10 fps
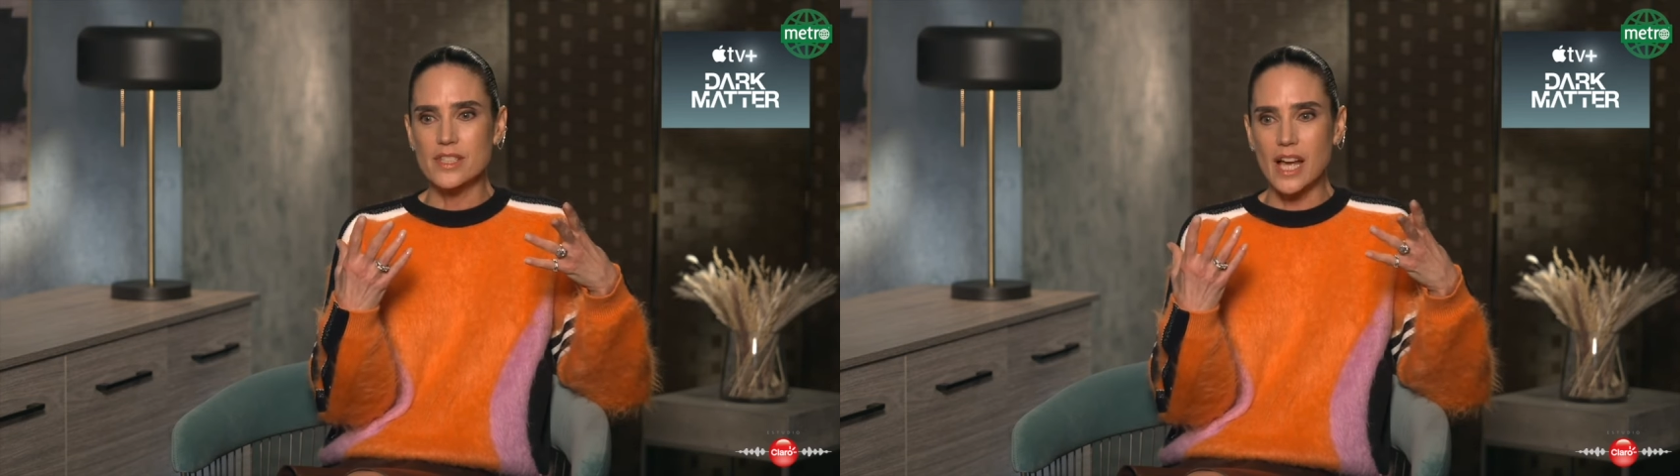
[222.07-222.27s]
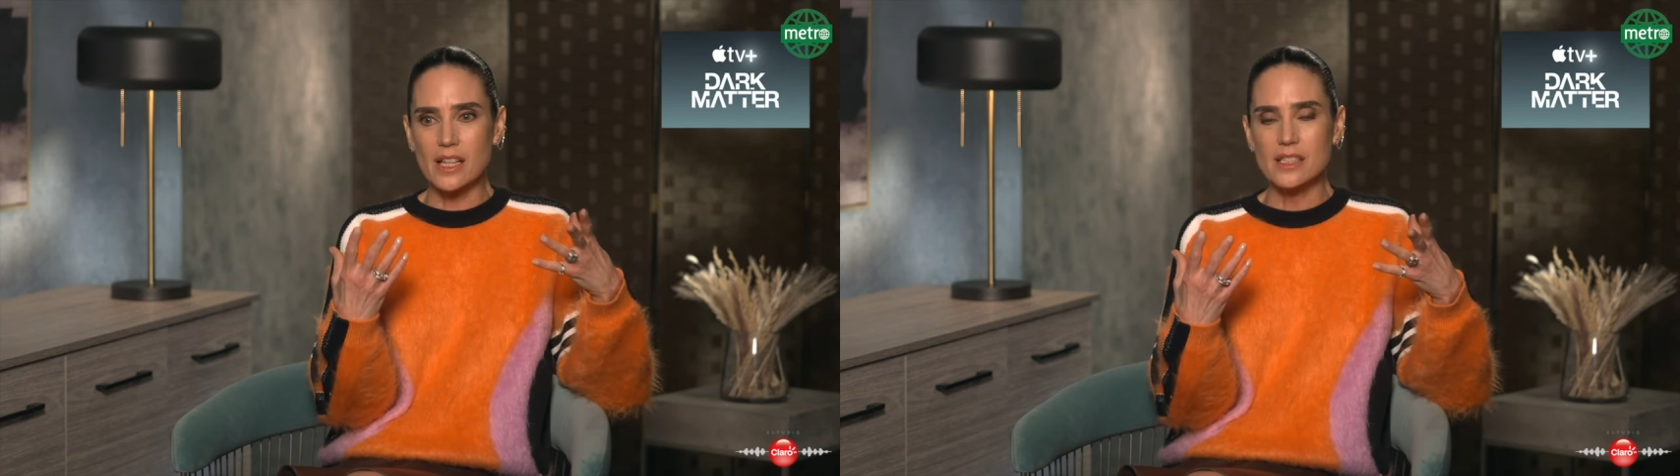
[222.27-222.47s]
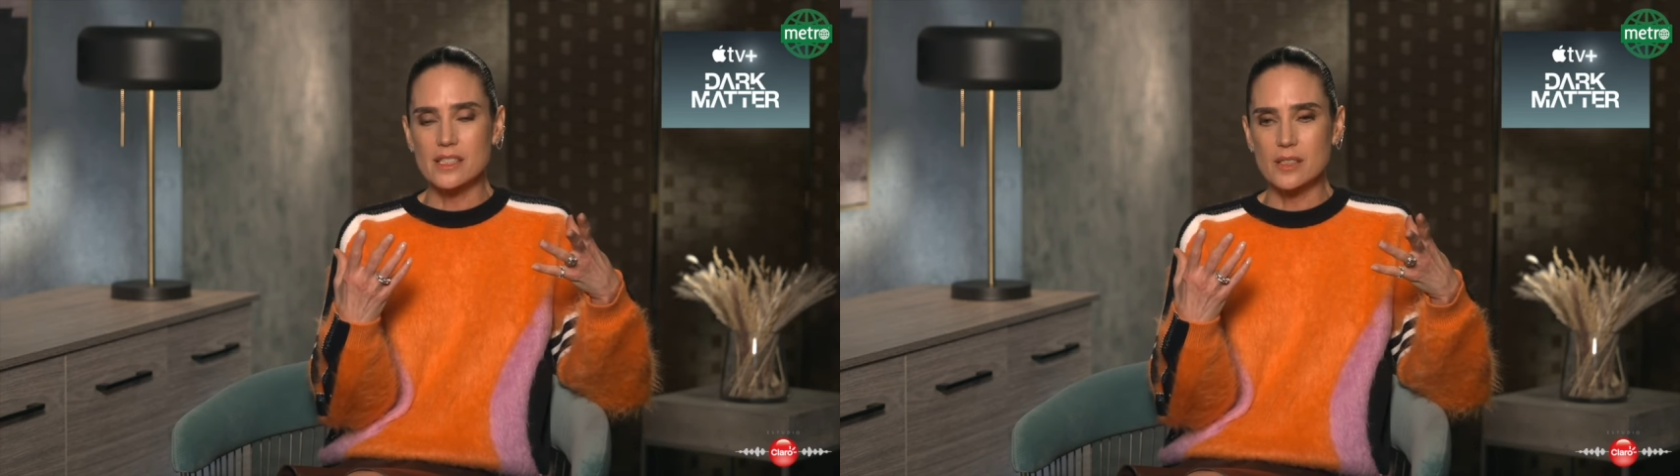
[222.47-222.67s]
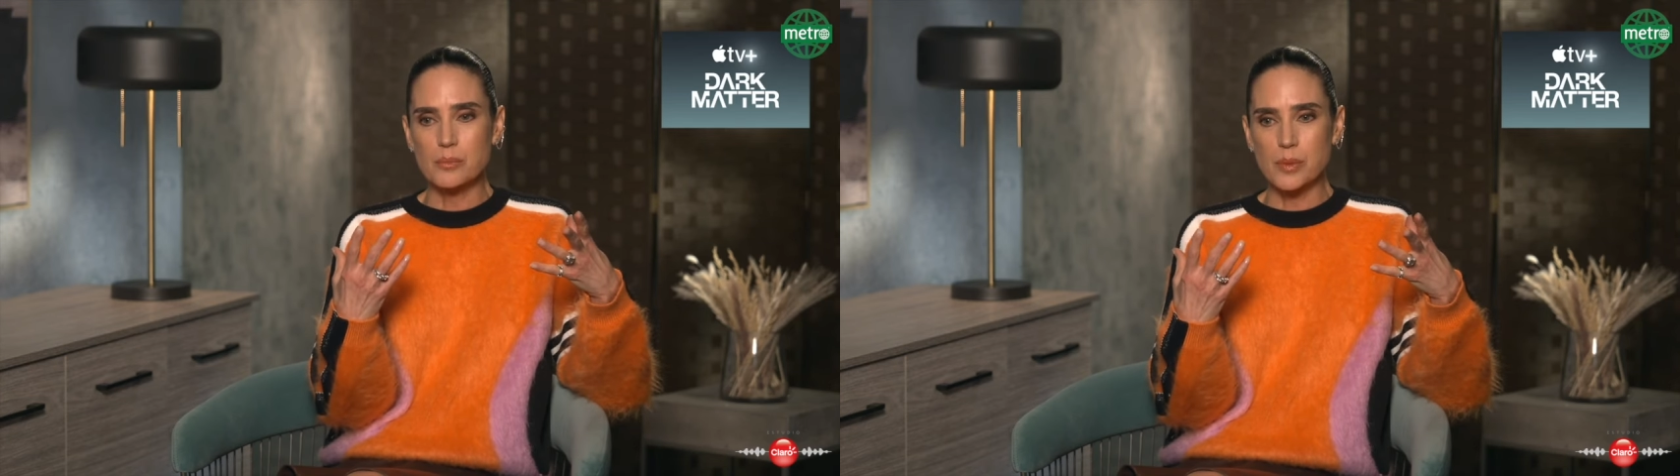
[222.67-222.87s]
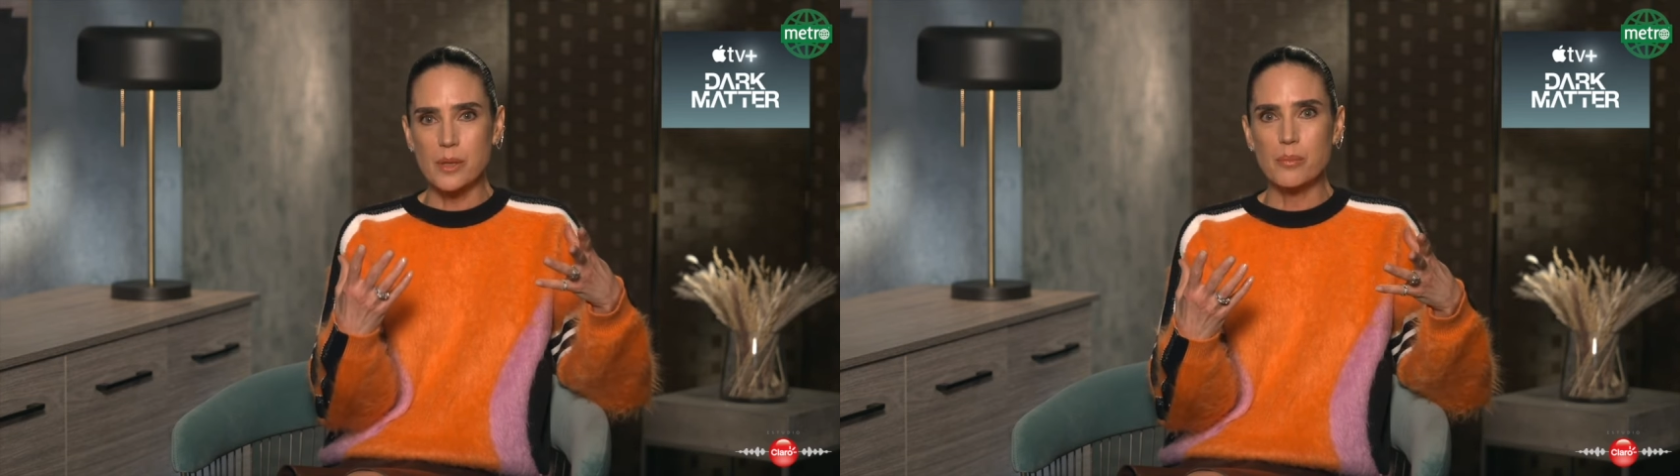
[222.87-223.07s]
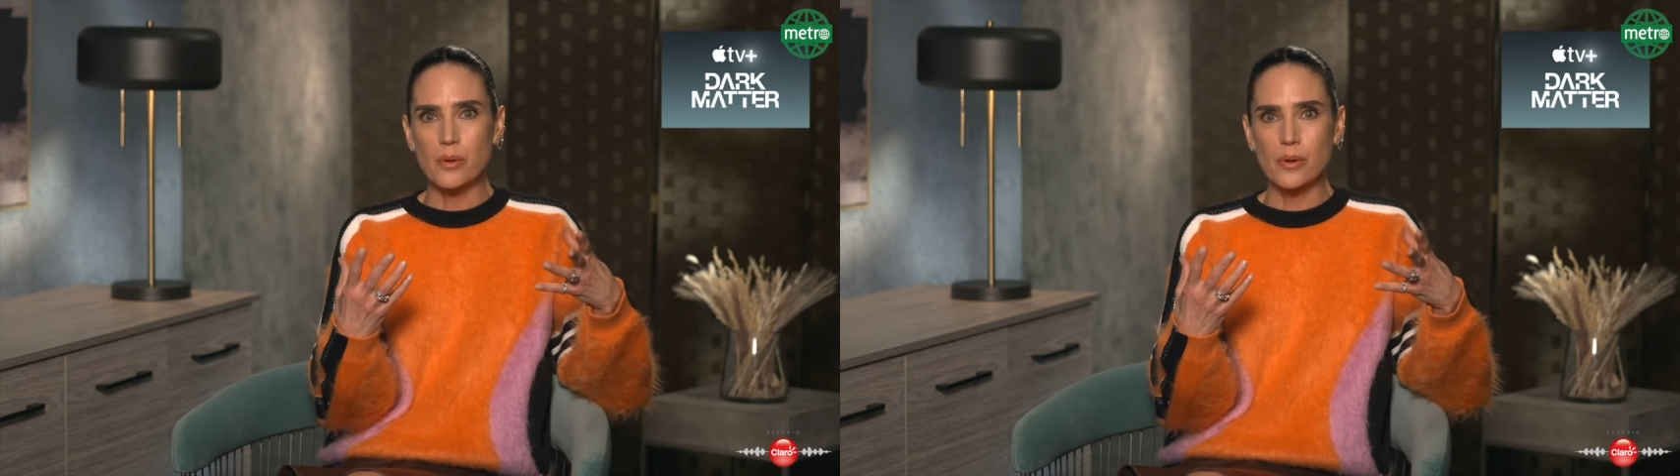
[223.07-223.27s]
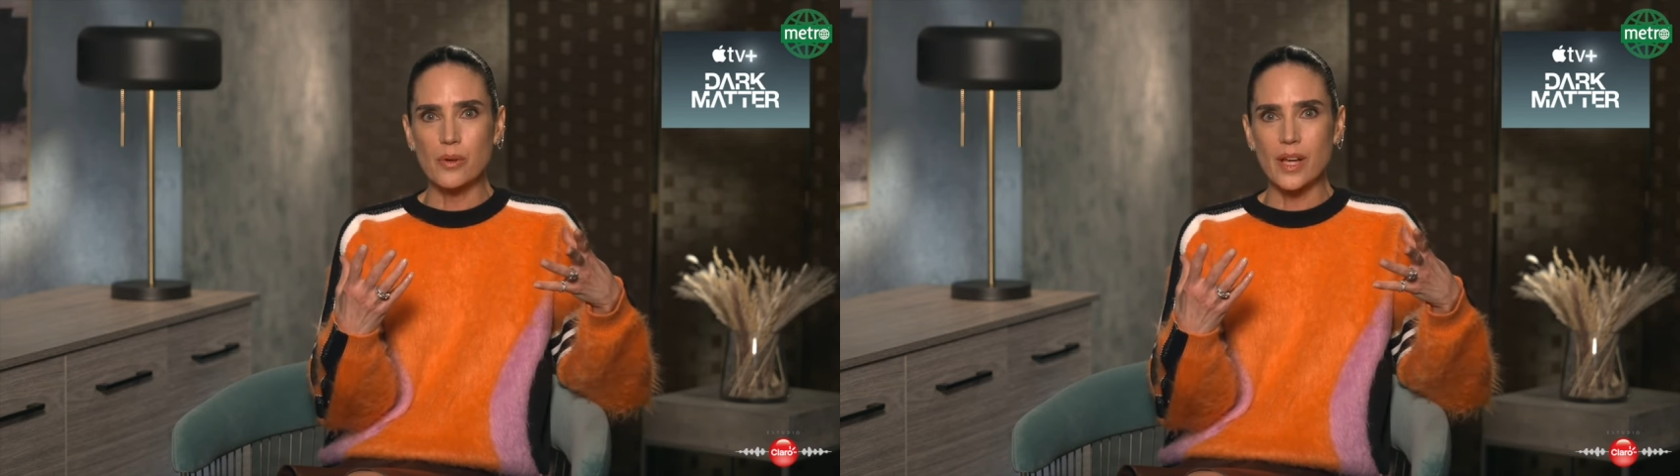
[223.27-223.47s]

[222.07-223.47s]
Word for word: talented people,